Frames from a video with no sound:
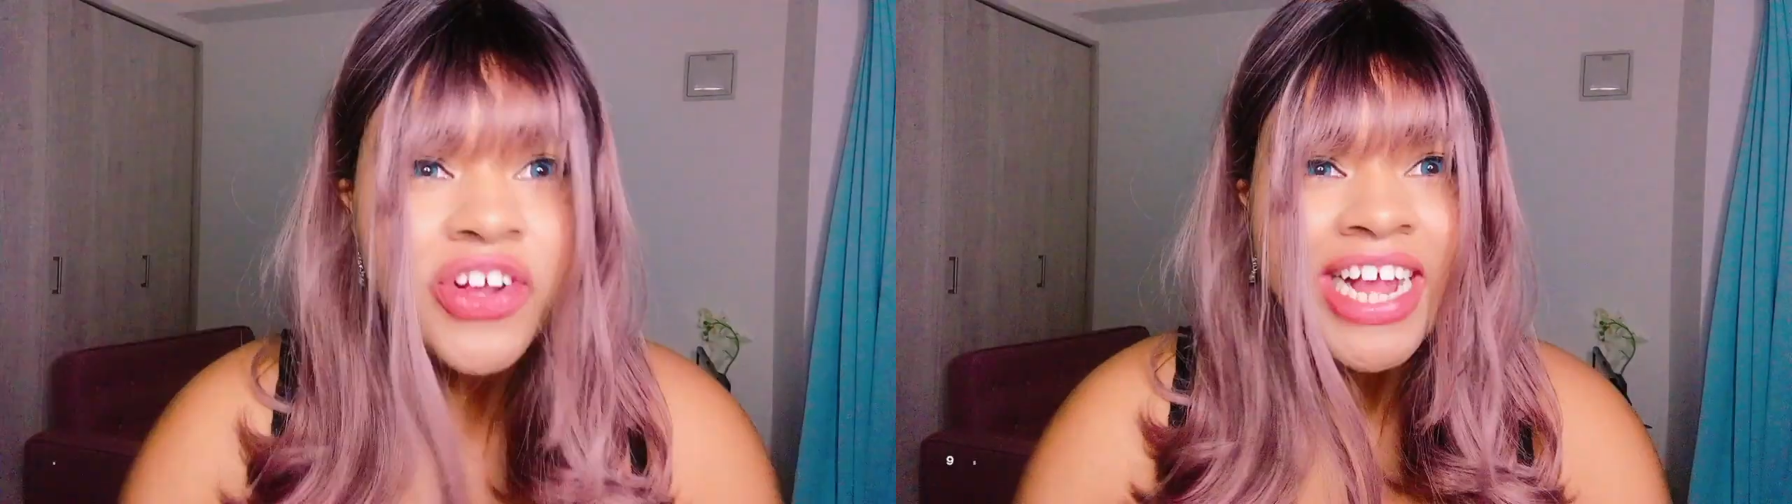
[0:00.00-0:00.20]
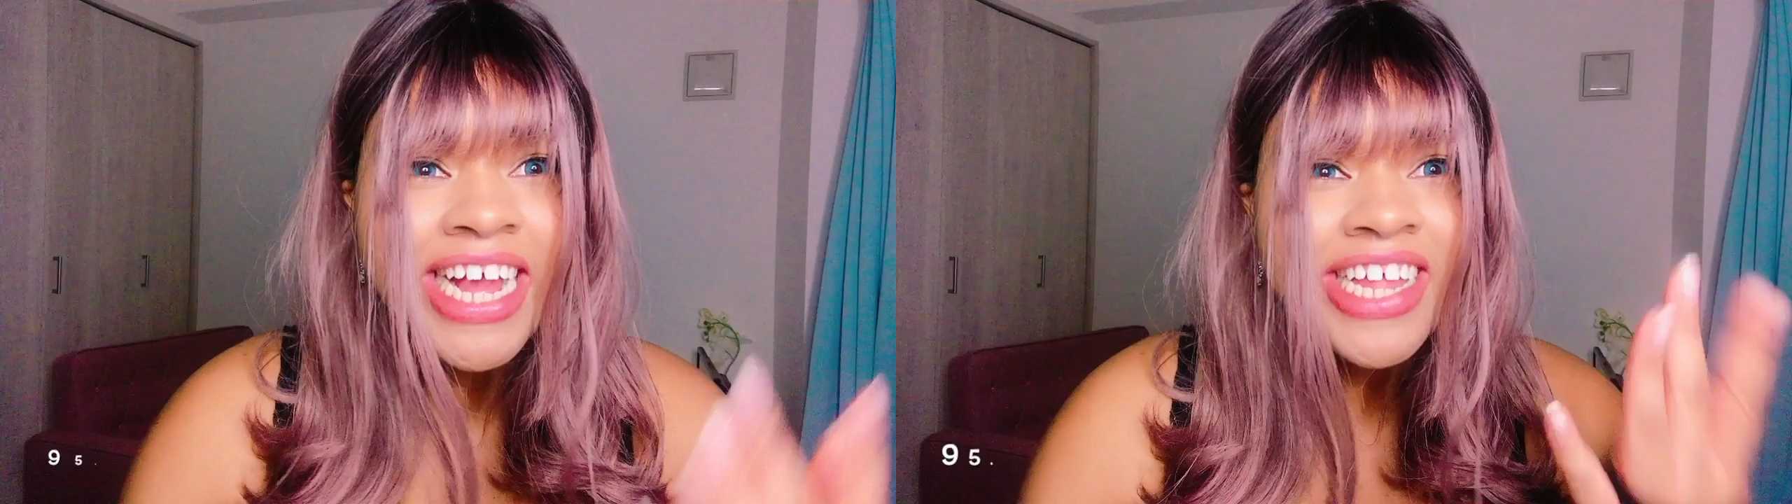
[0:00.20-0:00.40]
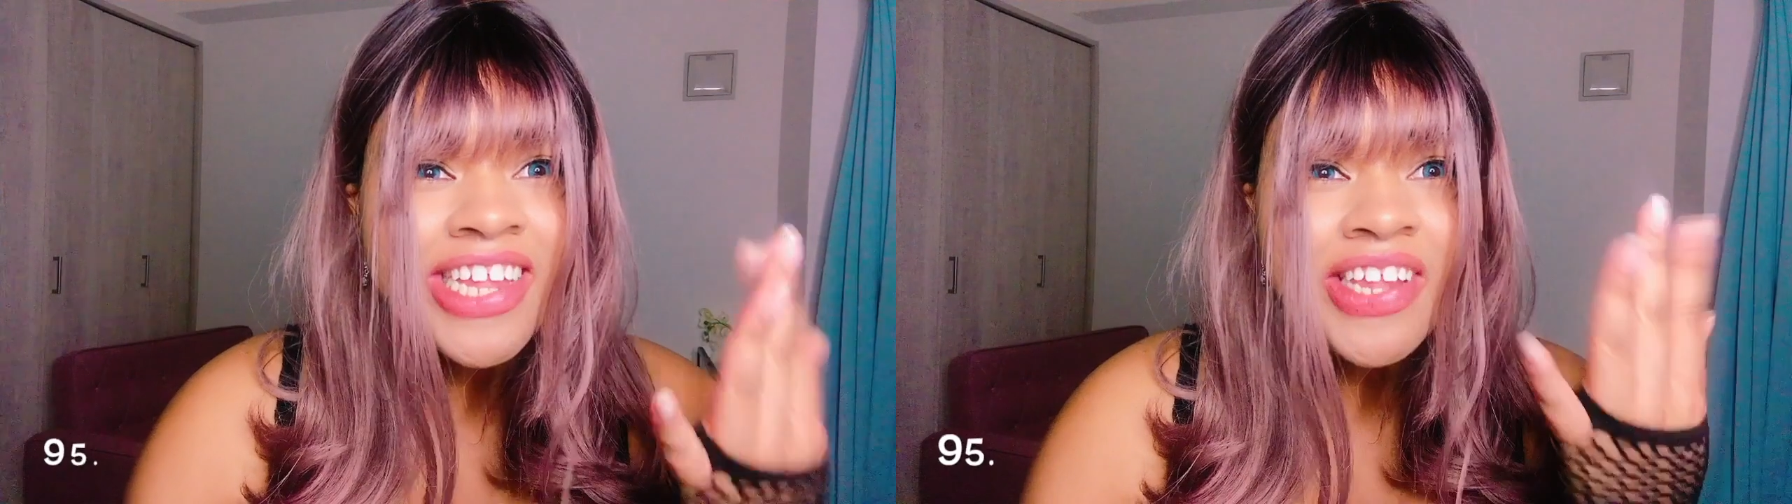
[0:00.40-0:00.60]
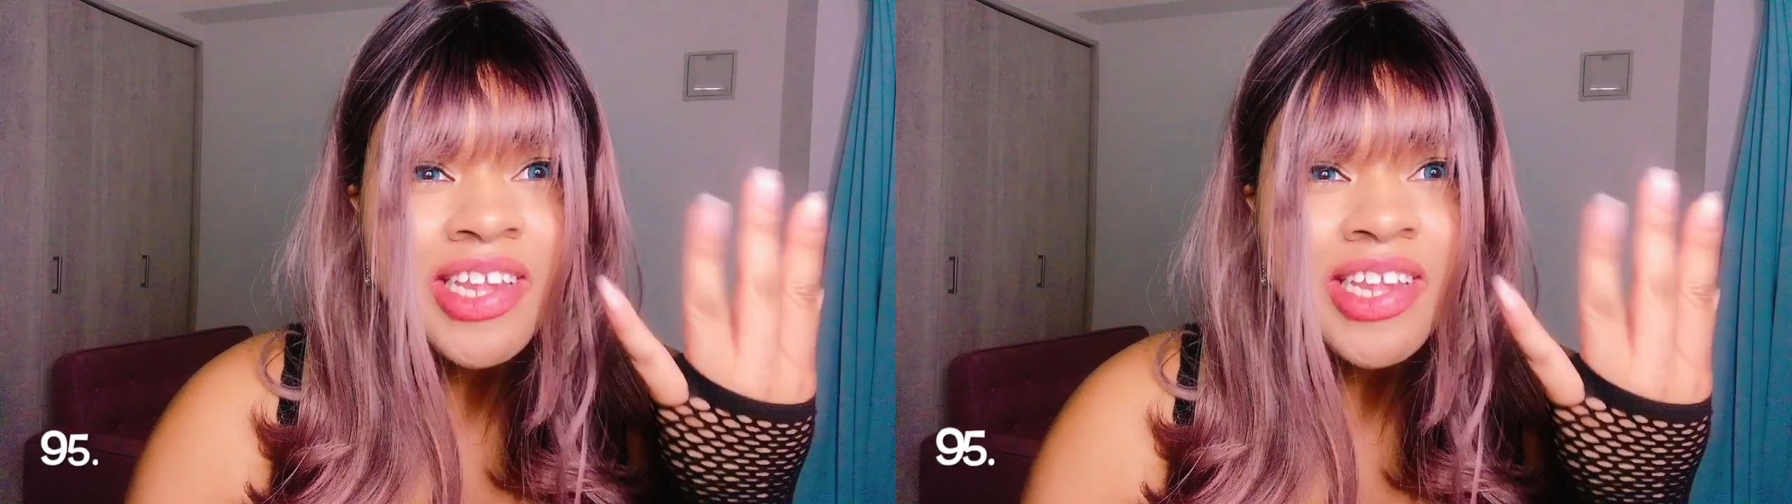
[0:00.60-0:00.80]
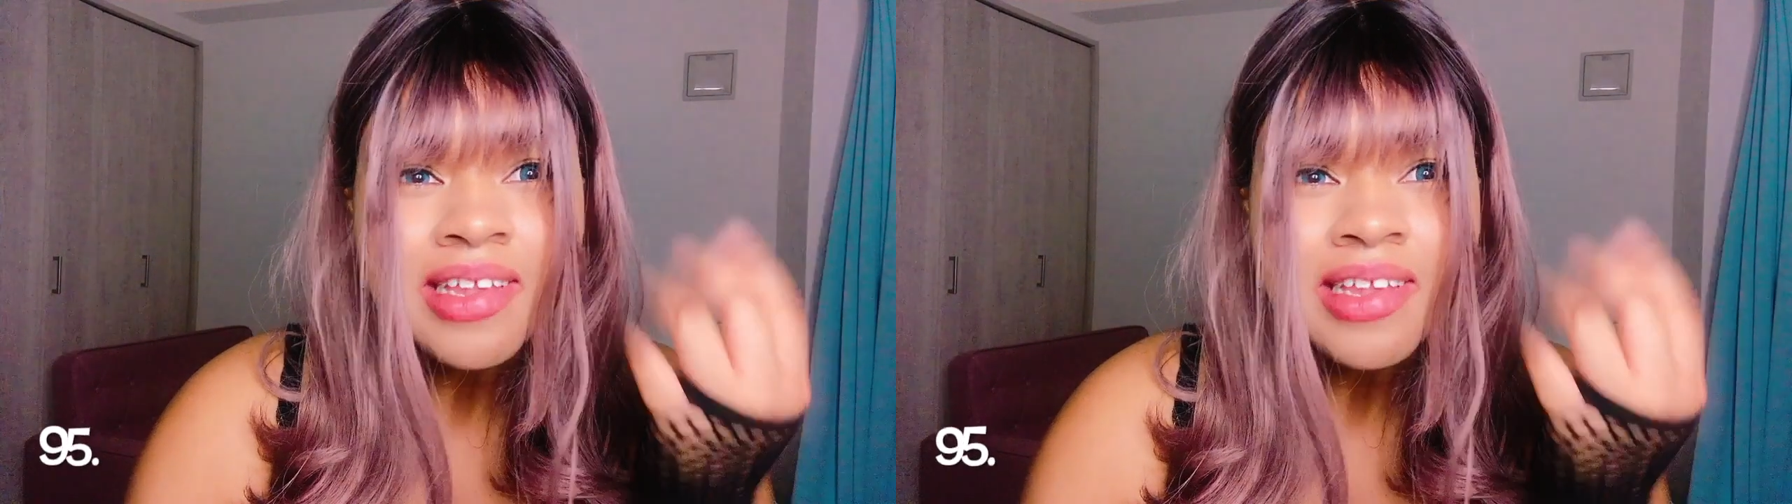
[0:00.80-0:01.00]
Your hands are
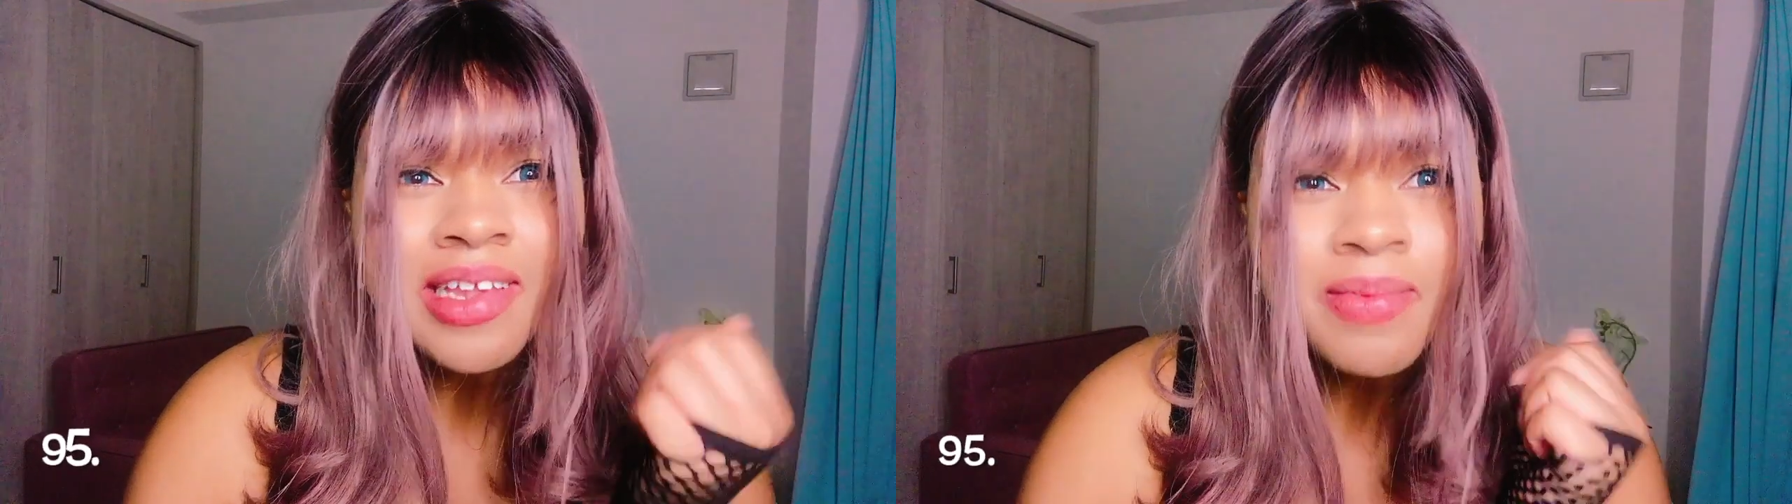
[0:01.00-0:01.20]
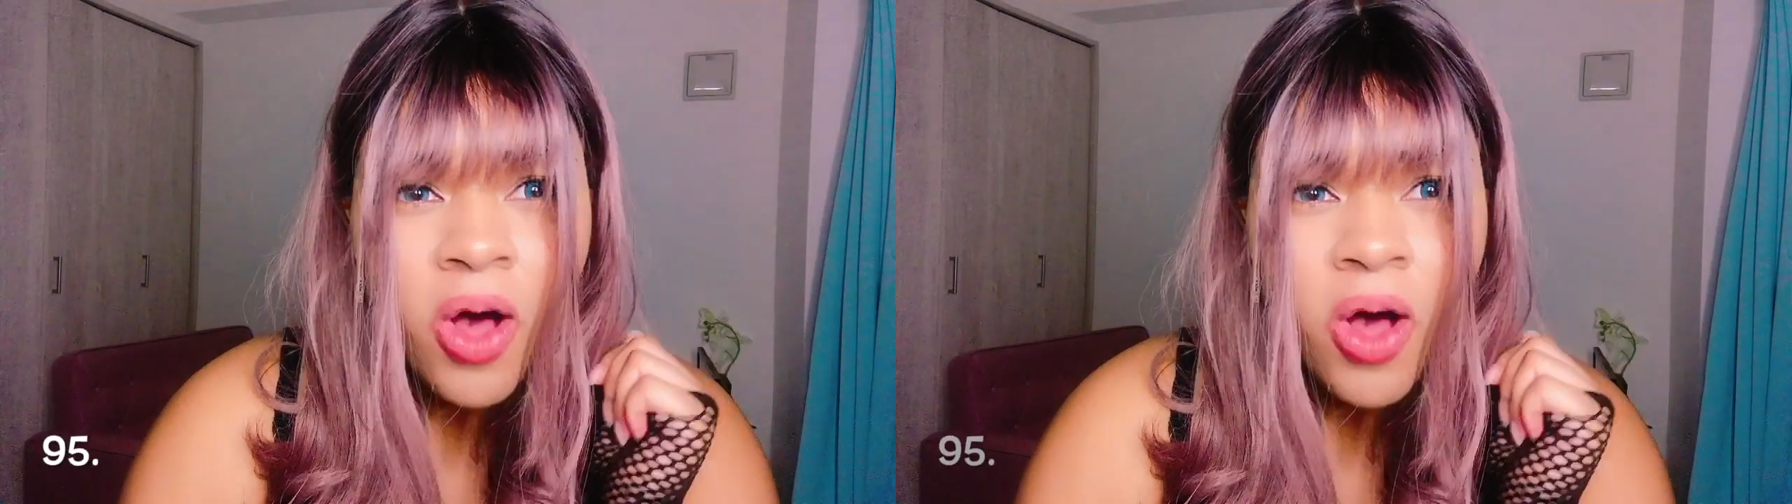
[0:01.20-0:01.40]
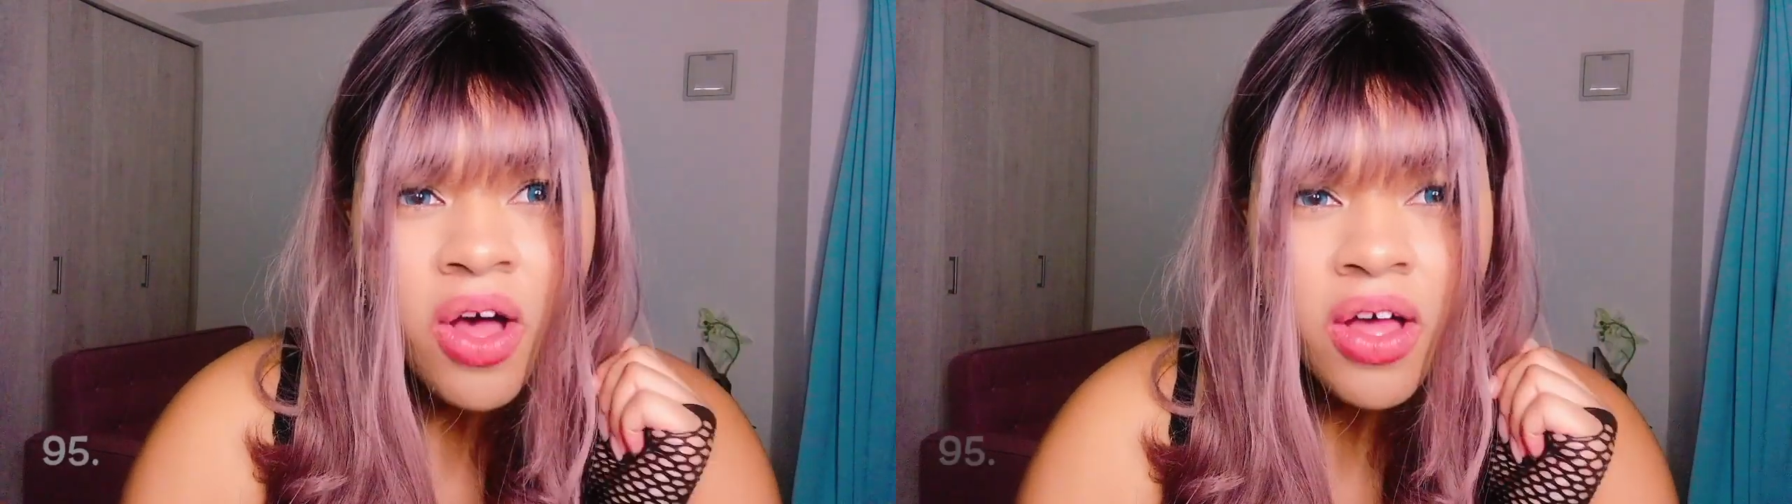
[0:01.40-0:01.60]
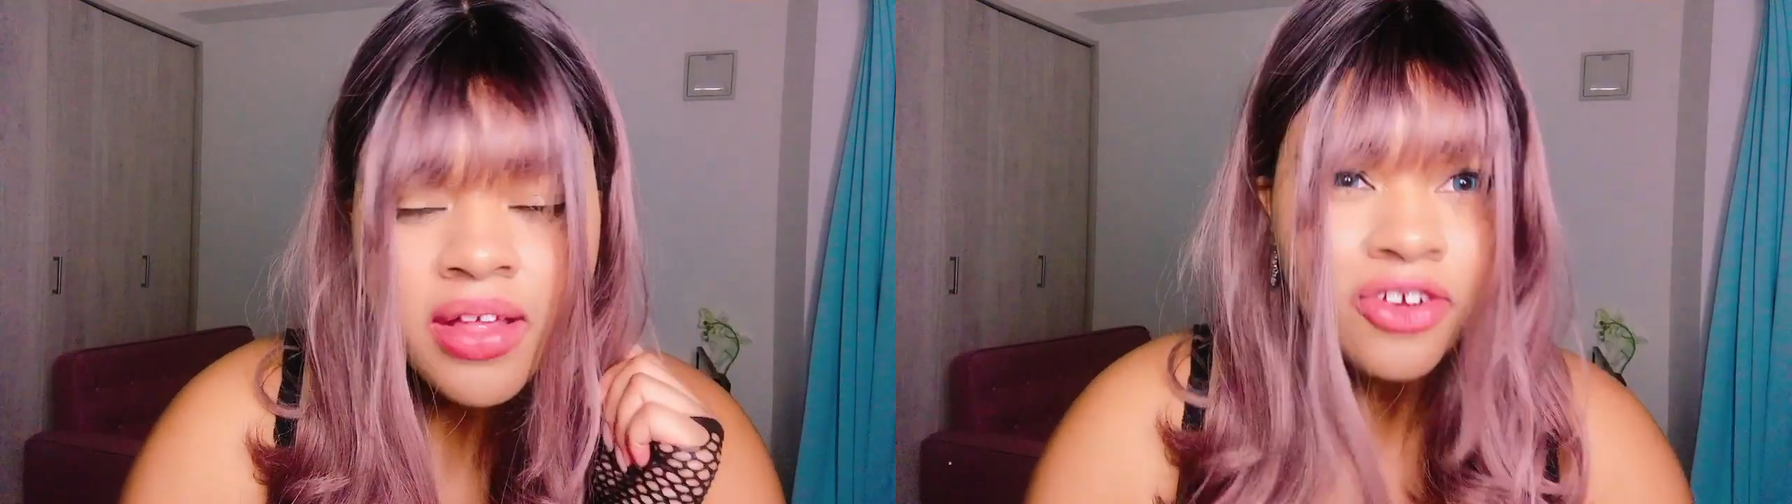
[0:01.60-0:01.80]
so small.